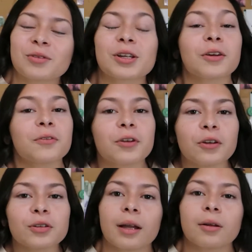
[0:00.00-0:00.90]

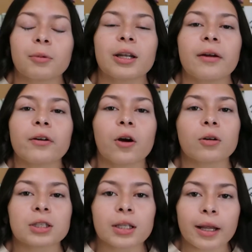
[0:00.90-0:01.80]
confused. We never
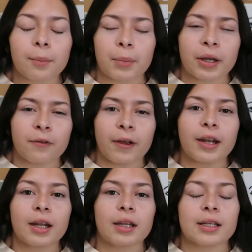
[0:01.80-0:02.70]
hosted like a big
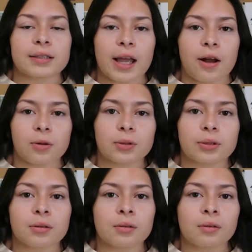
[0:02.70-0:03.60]
event in this house.